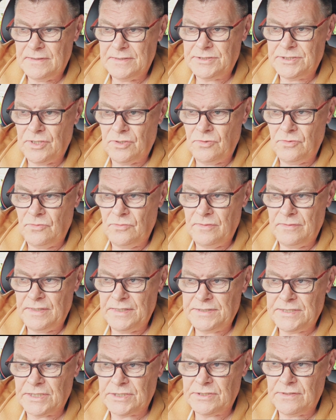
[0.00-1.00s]
So
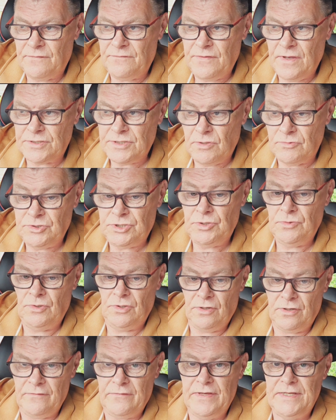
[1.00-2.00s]
it doesn't, I don't do
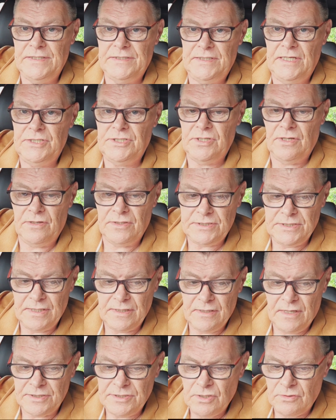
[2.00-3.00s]
a lot of AC
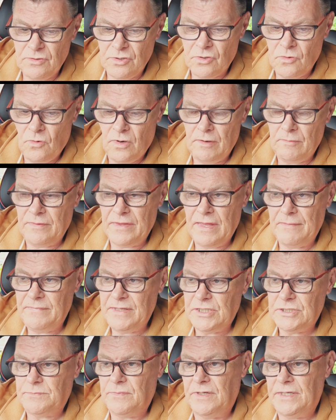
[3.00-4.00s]
charging. I don't know quite what that
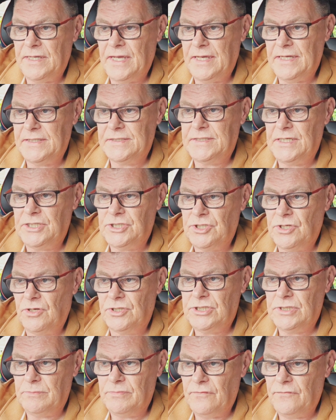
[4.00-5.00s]
means by AC
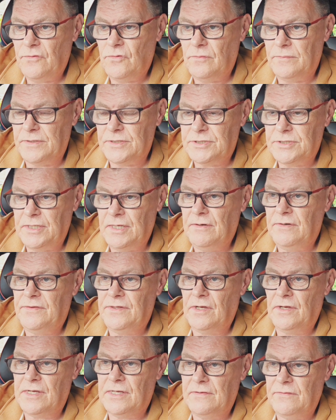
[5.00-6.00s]
charging performance. The only
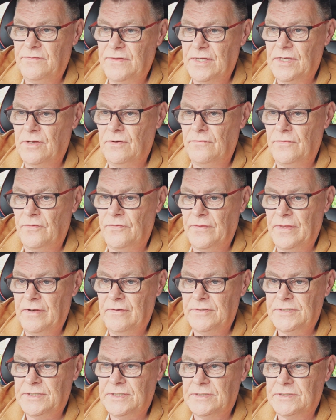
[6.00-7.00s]
thing I can think of on
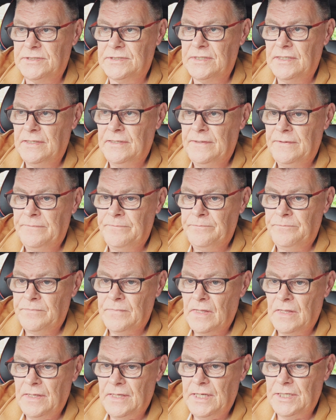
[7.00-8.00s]
there is
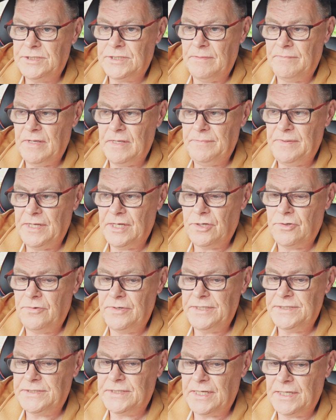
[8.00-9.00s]
they may be
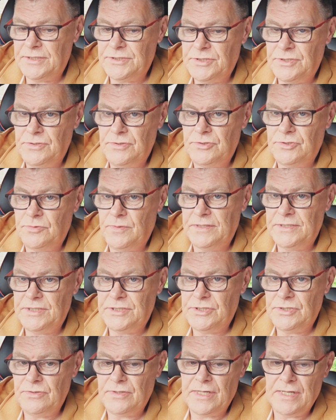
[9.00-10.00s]
increasing it to
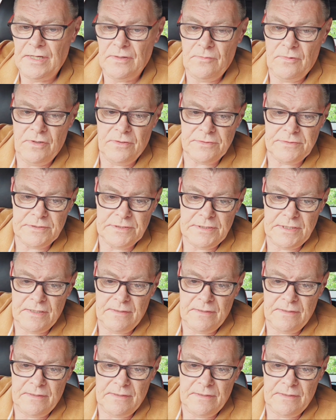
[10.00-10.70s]
22 kilowatt